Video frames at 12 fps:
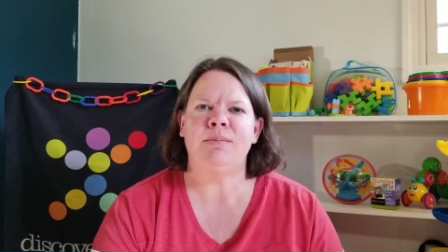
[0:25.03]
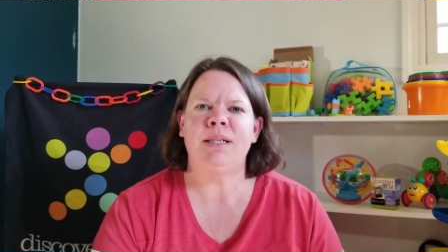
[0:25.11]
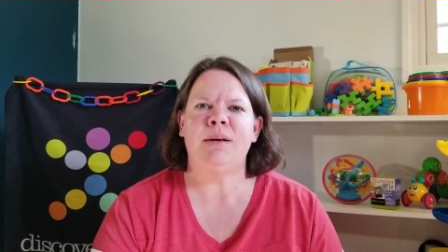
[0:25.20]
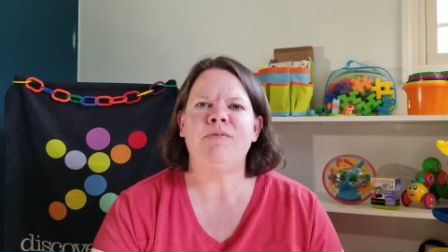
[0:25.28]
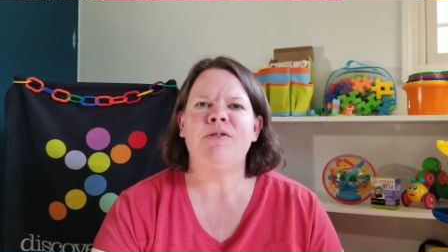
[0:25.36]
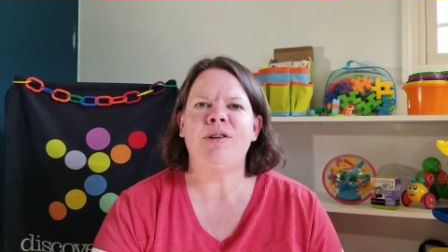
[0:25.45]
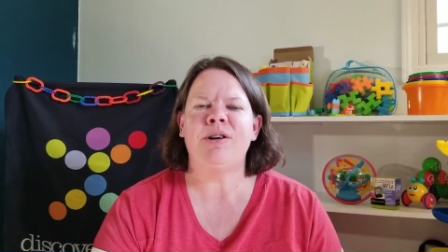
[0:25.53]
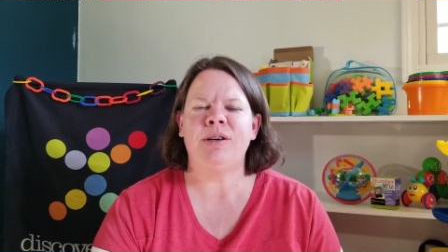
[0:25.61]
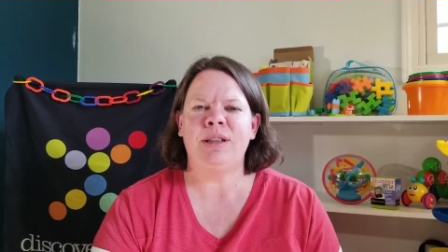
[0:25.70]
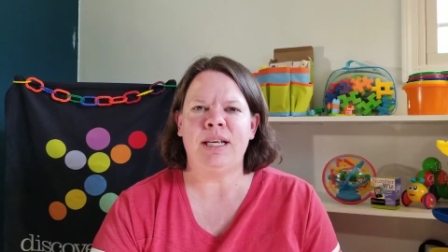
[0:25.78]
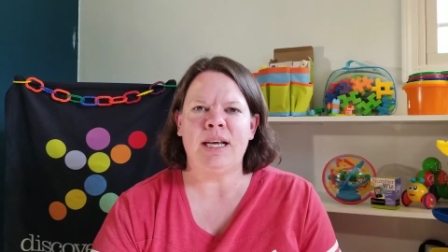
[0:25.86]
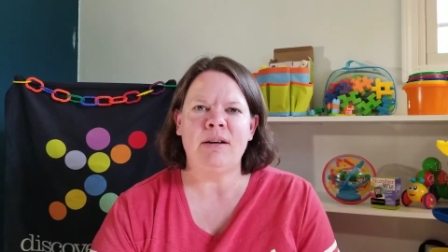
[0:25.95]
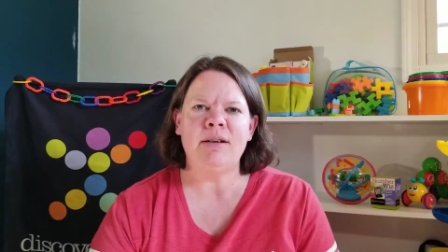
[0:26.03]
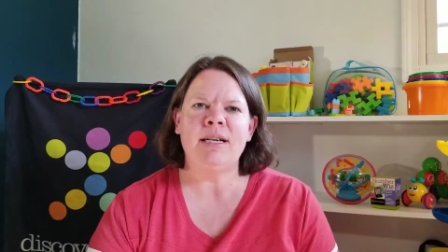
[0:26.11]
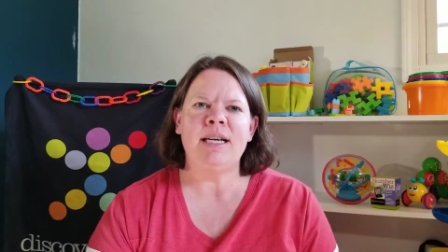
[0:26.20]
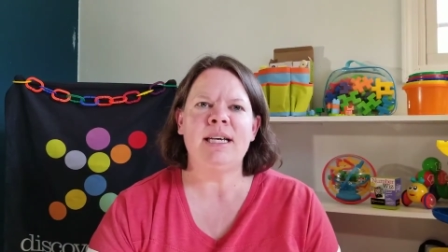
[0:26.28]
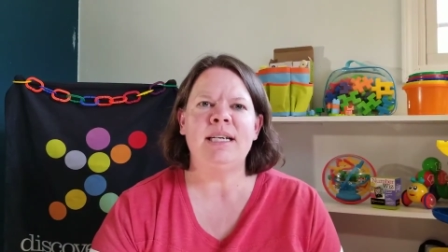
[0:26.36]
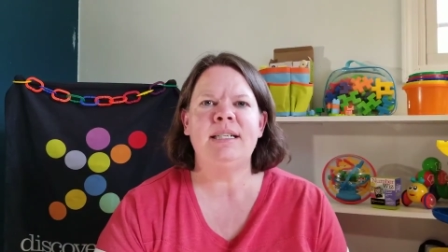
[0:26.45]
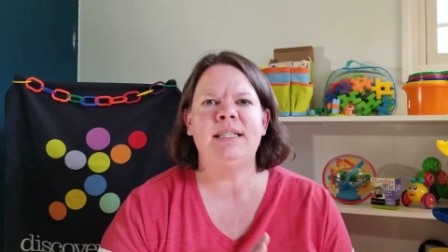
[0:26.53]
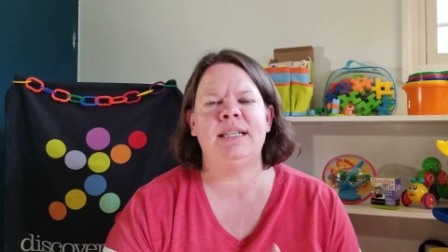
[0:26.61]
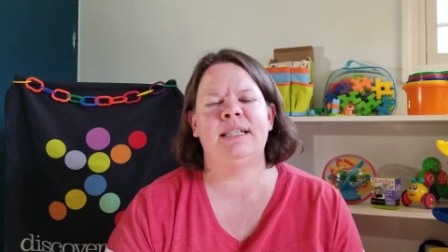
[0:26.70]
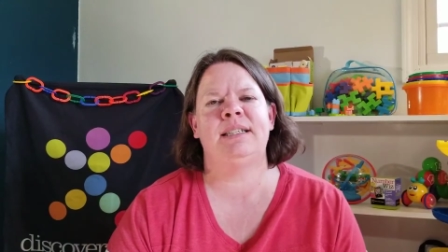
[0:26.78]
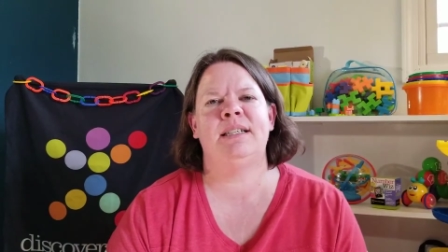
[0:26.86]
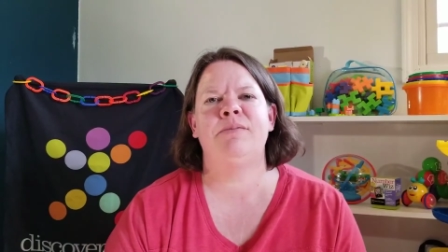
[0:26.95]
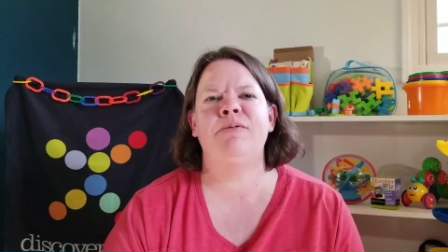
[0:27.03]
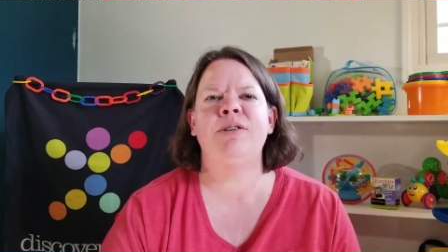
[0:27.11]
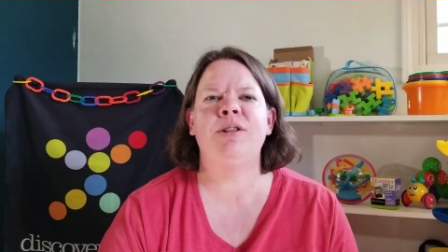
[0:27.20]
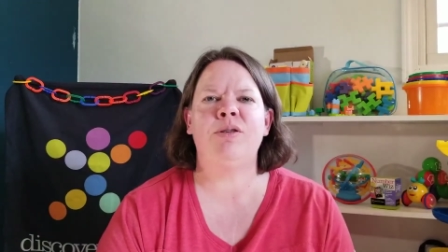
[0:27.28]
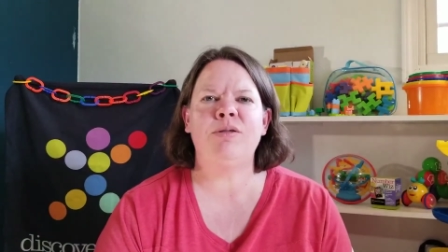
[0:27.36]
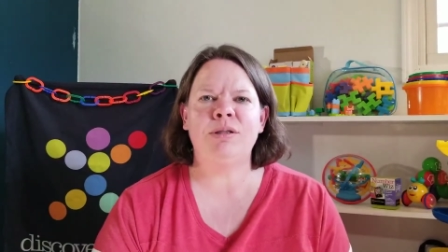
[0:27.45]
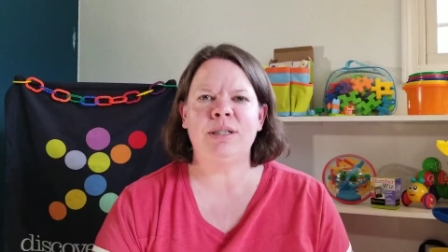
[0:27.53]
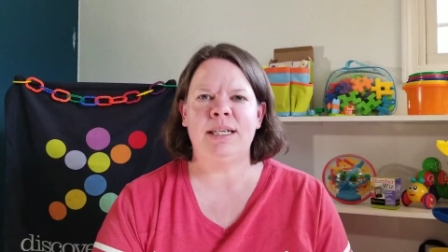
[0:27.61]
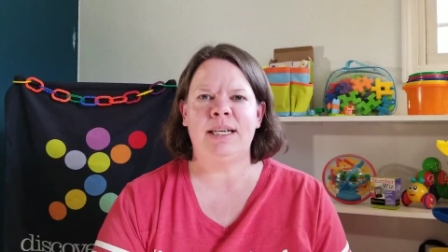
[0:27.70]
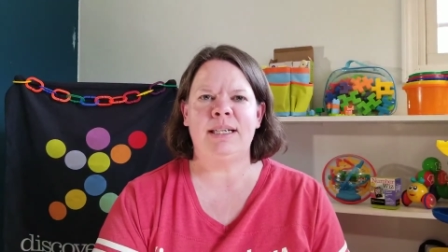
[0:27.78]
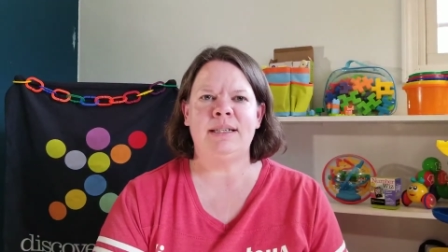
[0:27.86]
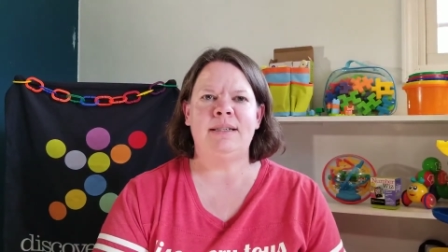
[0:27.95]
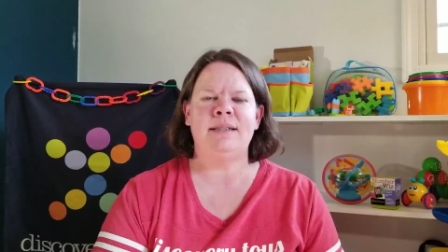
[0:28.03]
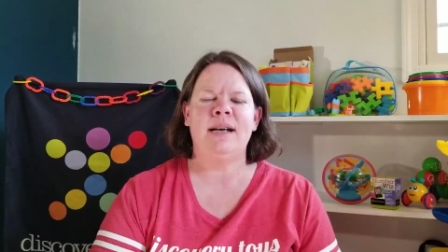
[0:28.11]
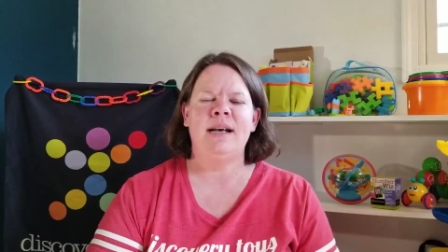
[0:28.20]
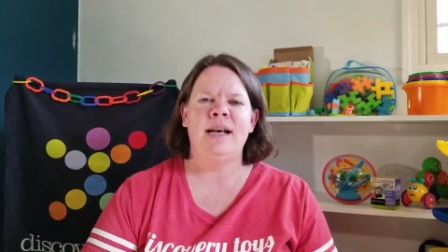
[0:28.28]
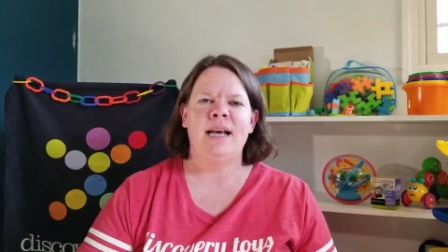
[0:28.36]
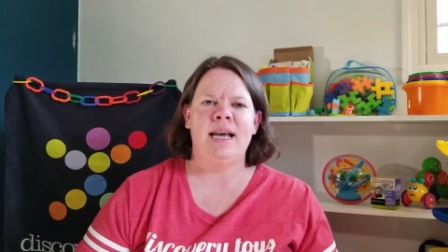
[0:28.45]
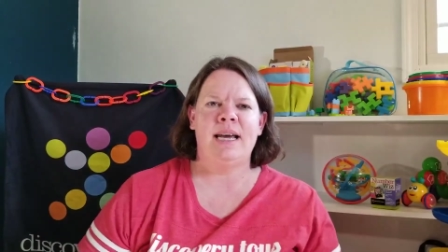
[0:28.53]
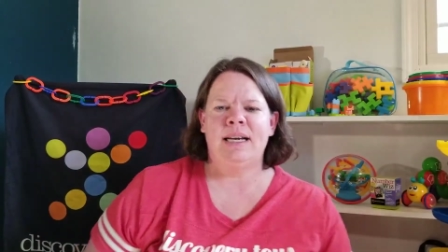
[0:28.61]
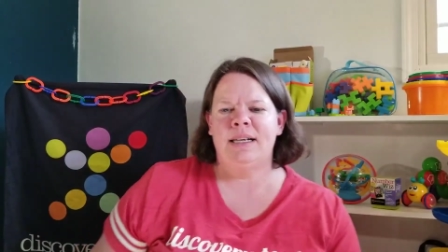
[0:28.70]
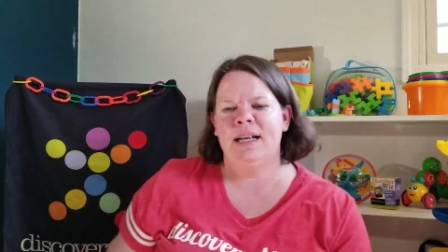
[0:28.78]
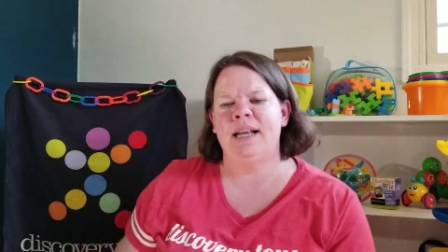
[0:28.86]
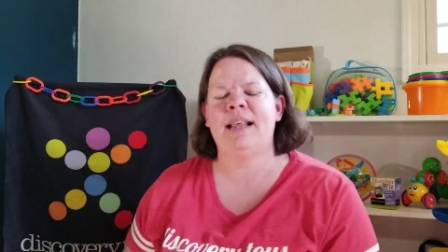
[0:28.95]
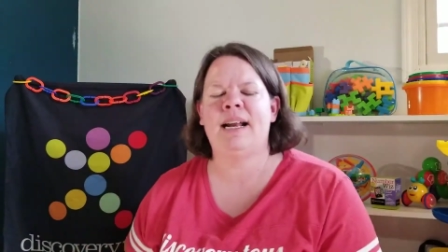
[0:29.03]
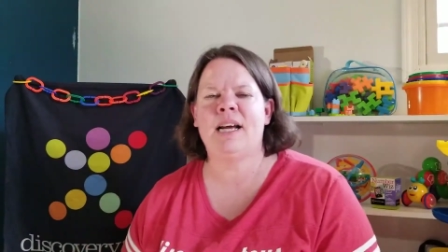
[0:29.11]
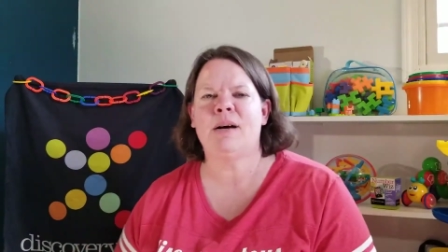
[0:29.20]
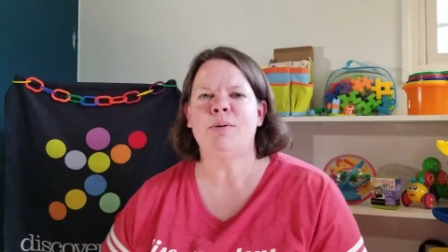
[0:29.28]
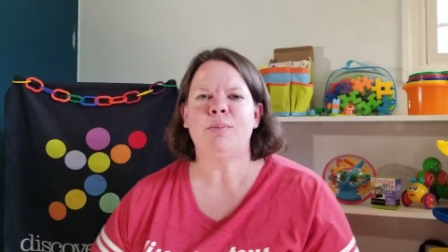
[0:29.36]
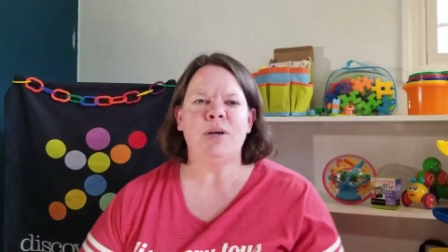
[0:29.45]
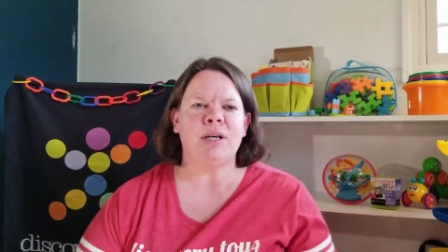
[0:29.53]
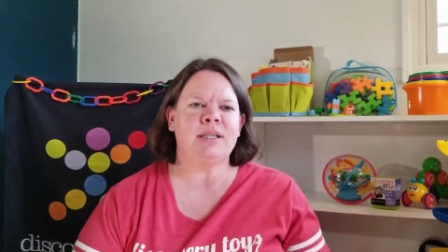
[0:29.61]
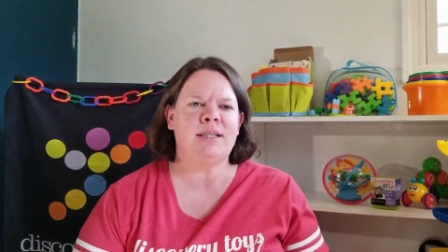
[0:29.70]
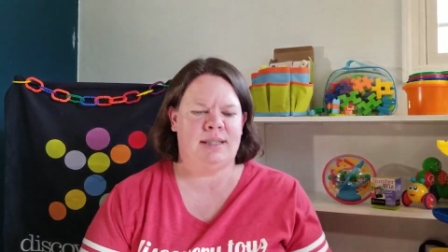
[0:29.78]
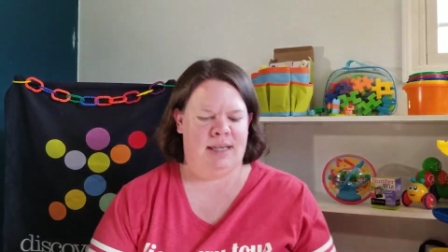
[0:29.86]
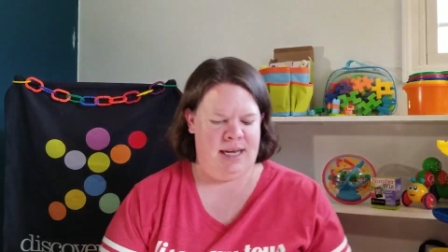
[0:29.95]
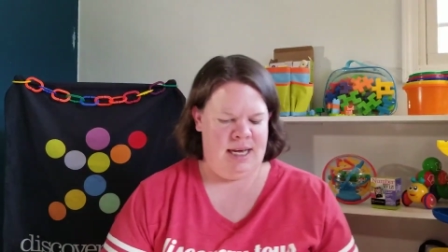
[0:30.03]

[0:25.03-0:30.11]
some for the younger kids and some for the older kids, and then a couple books.